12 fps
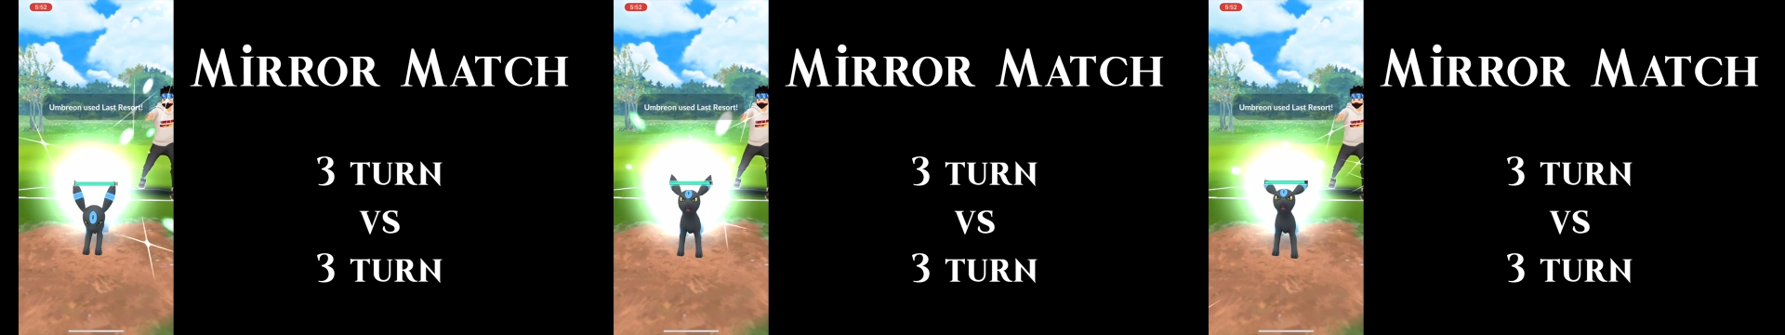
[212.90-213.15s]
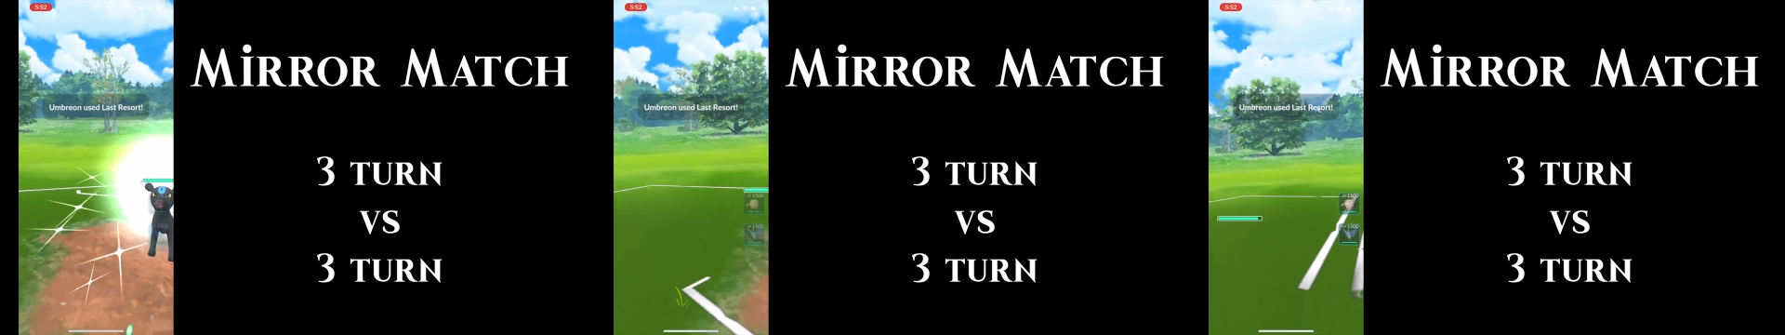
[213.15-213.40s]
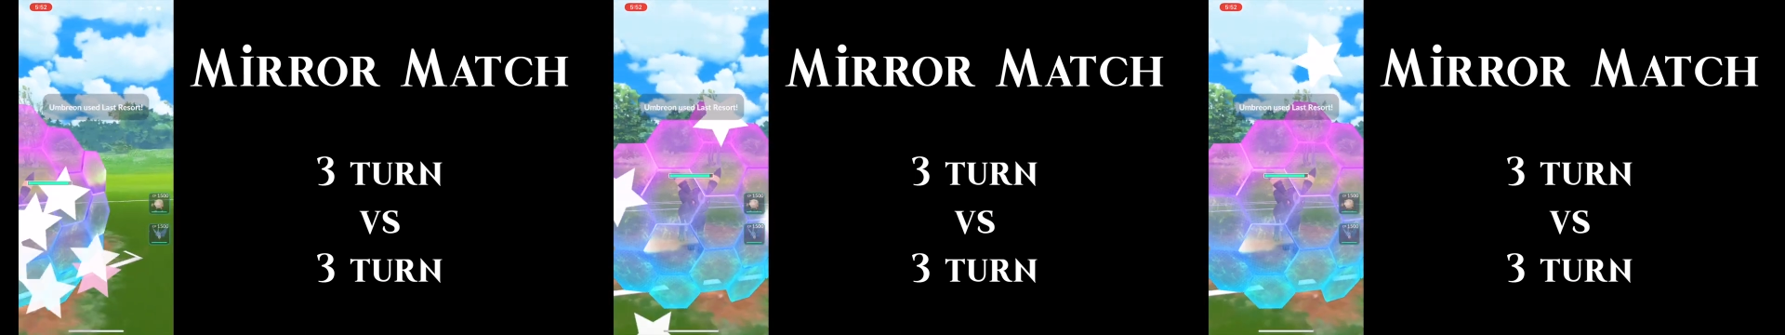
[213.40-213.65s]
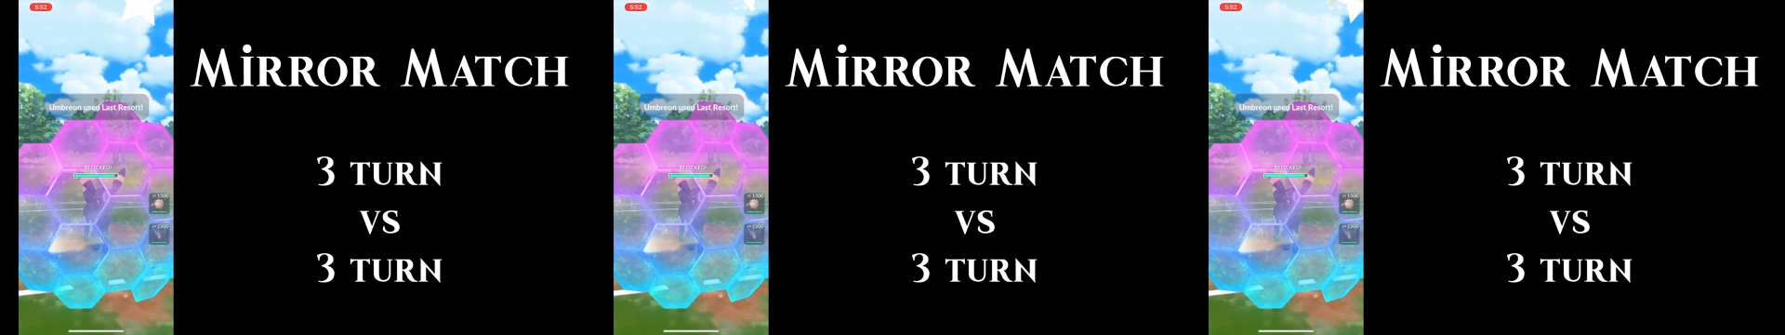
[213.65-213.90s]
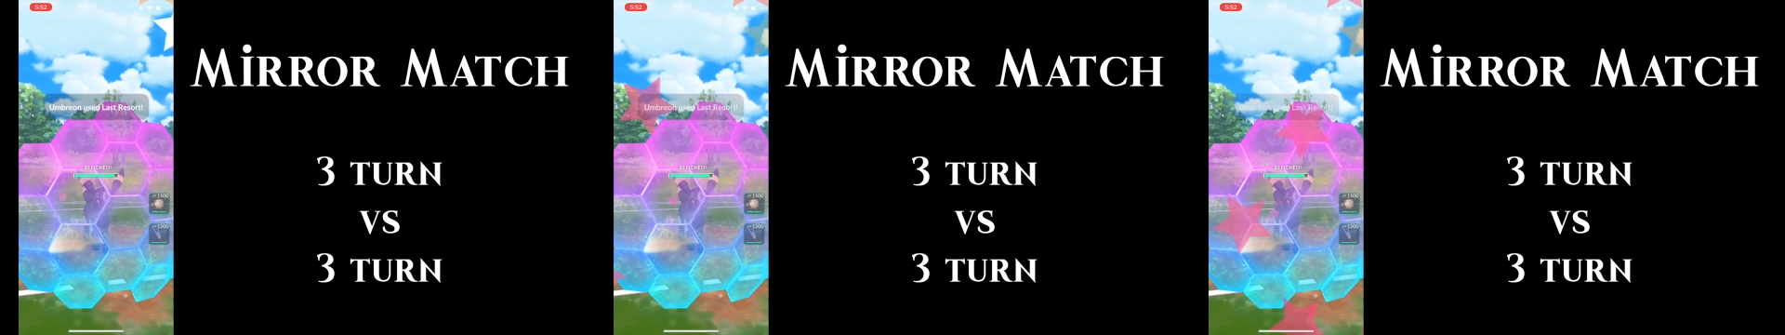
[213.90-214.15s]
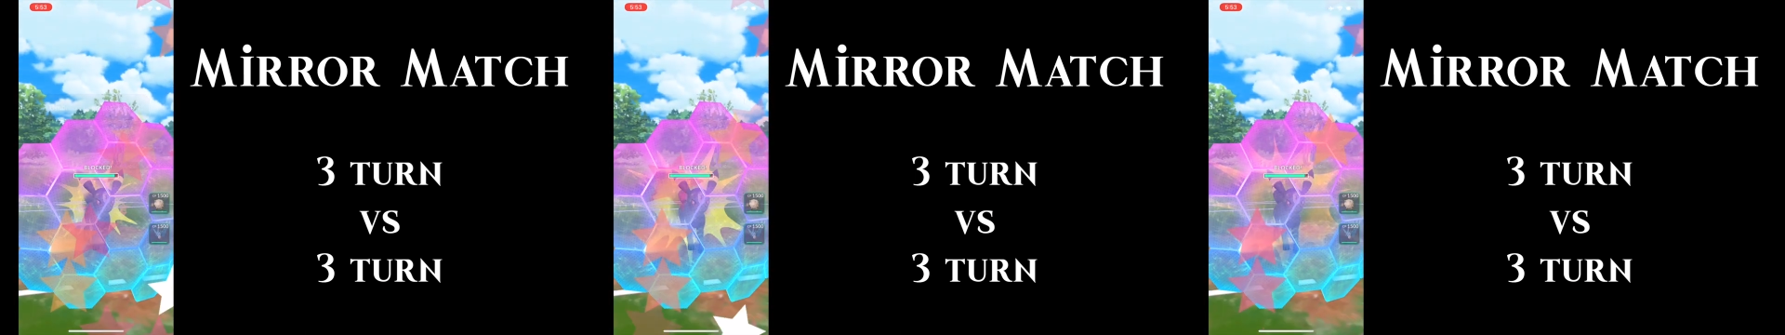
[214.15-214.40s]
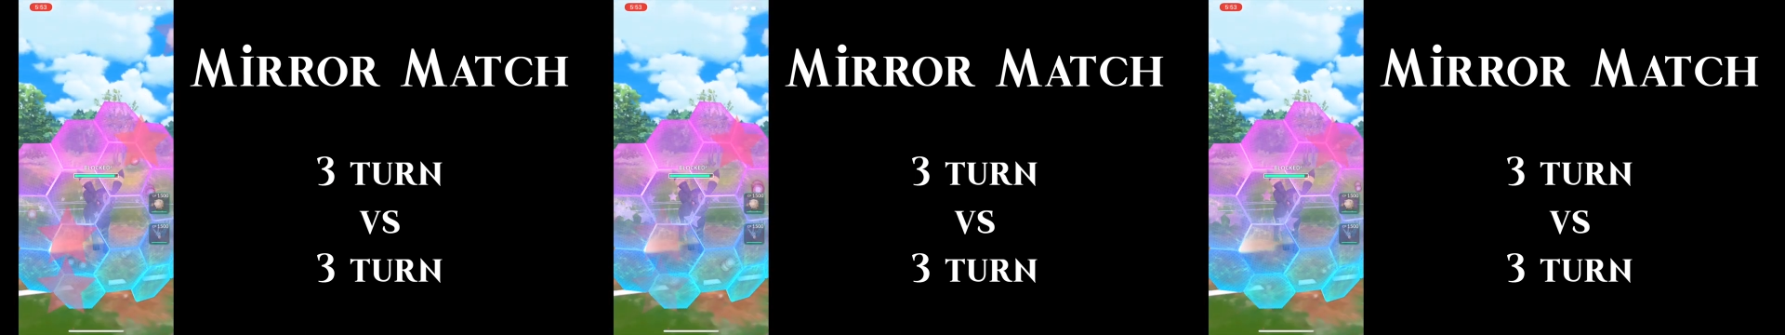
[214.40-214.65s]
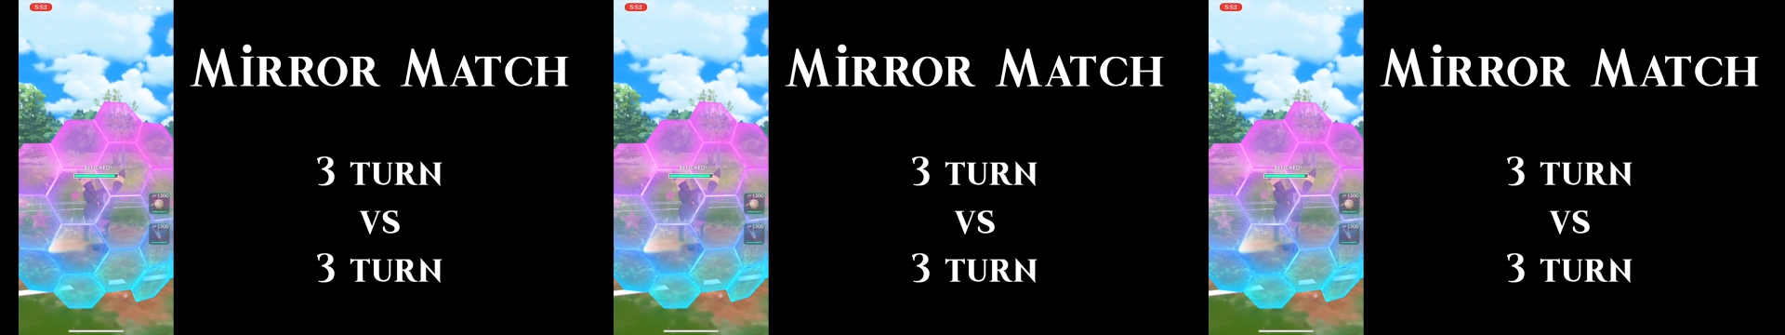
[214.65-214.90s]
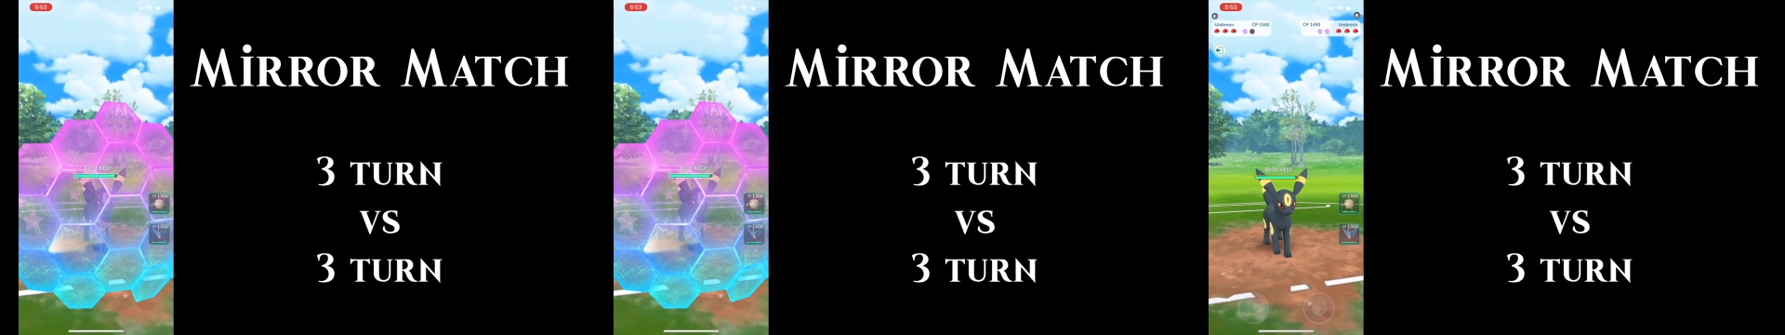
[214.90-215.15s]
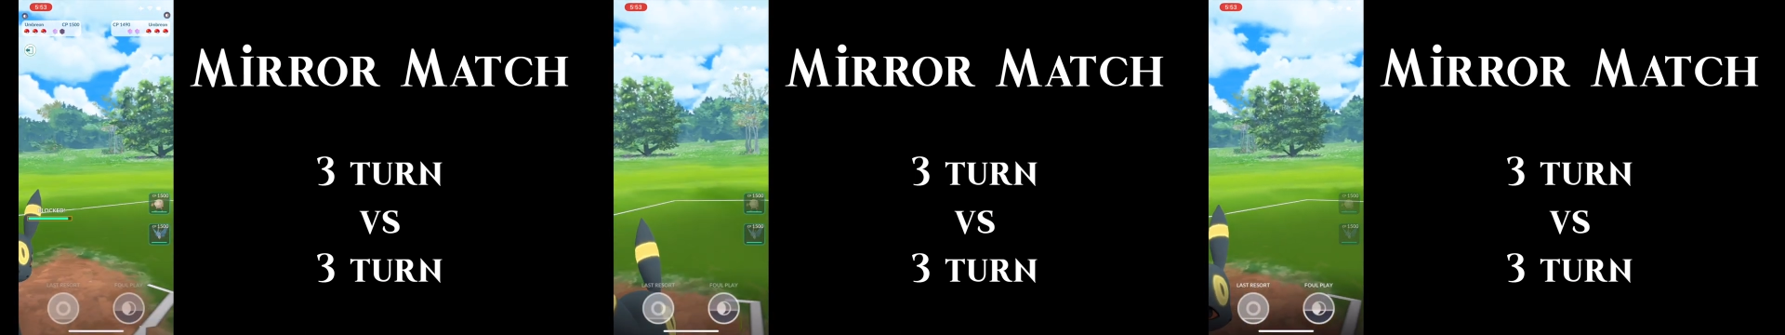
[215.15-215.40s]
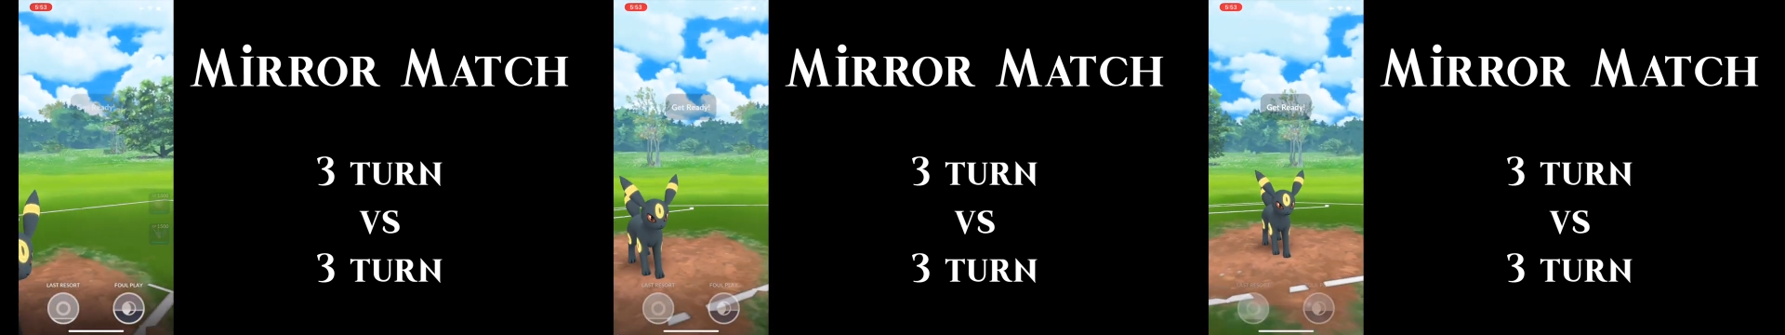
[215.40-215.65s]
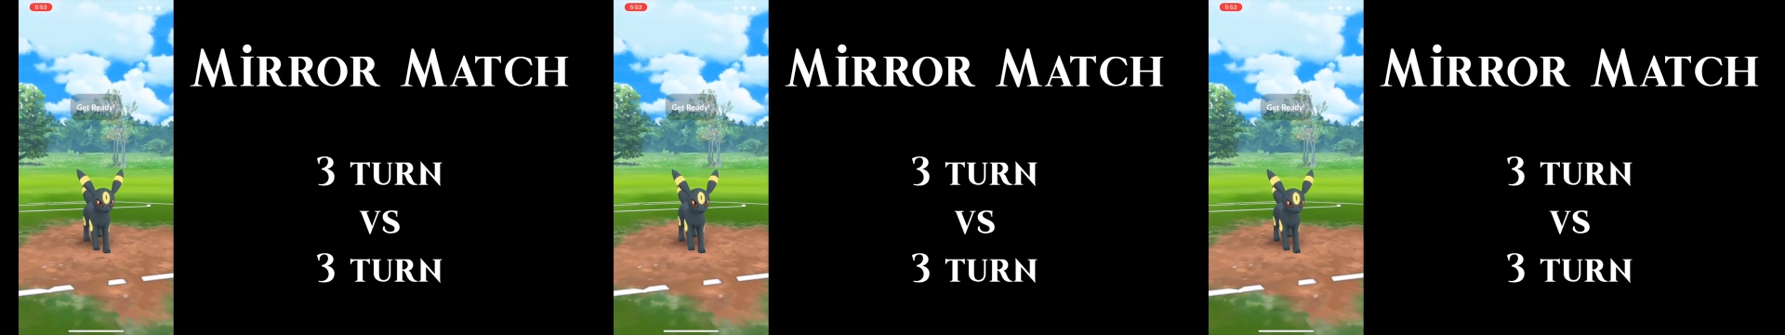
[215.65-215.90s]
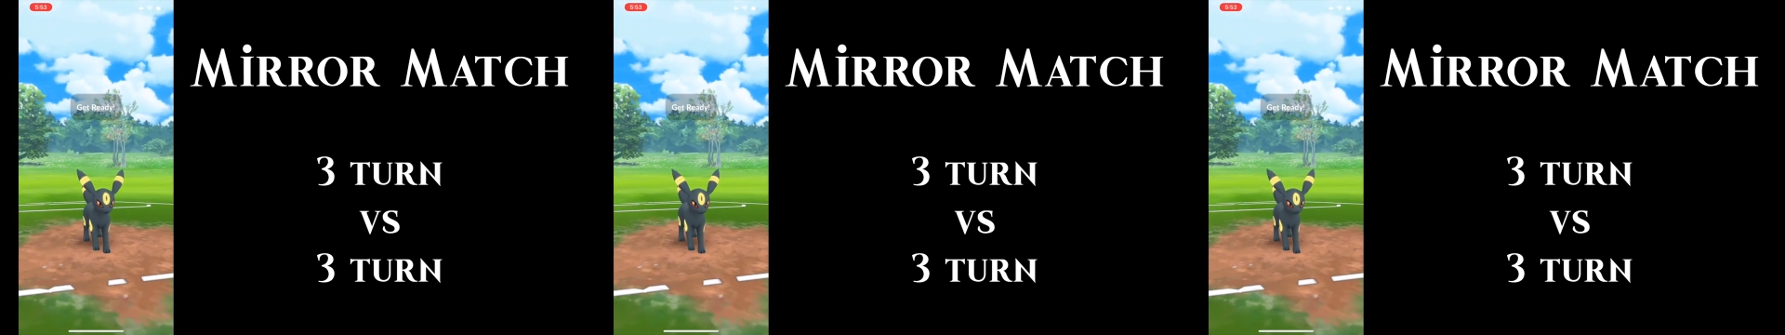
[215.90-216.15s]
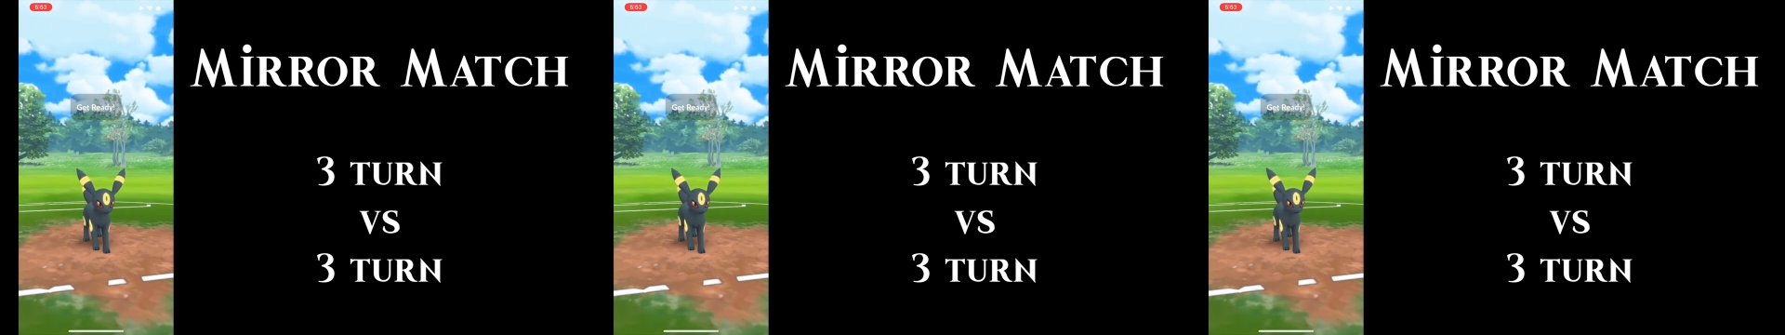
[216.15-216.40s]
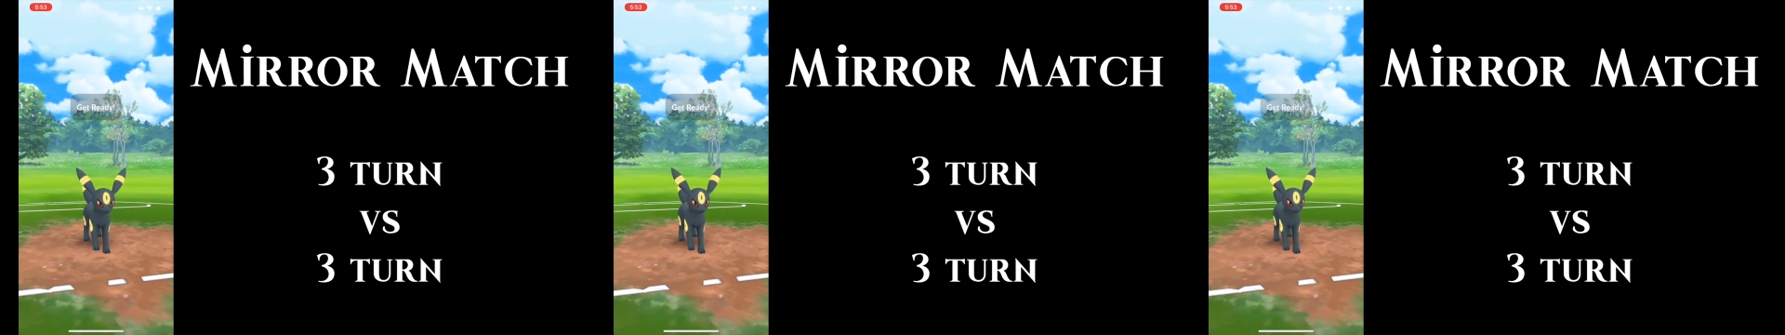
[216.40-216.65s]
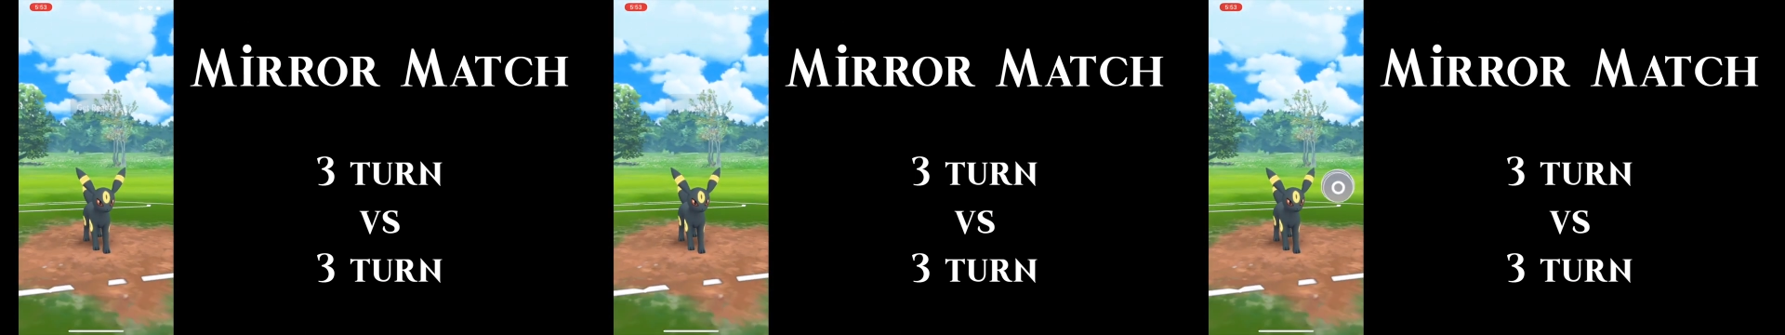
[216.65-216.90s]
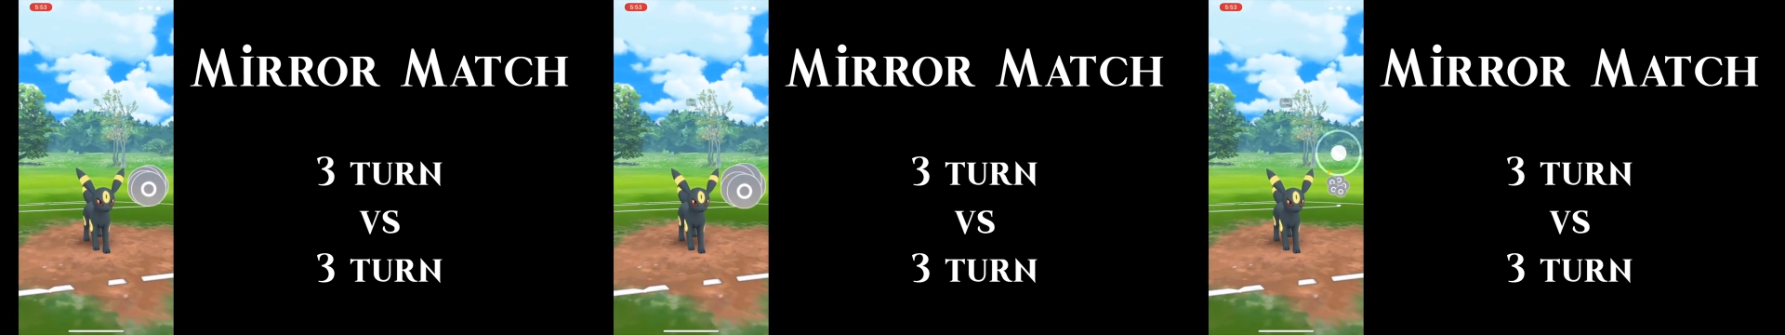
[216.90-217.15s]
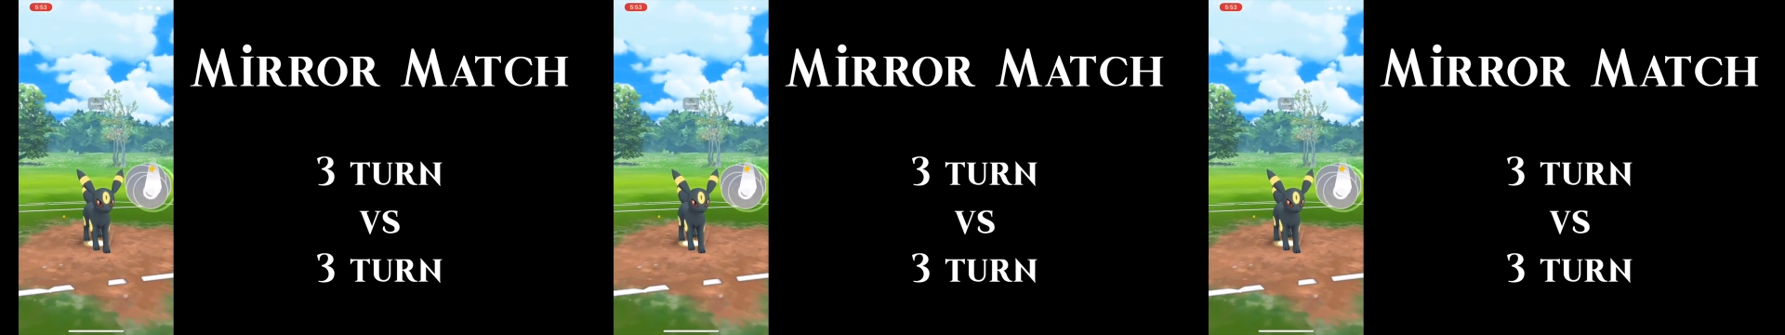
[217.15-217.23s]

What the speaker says: No face is visible, so there are no lips to read.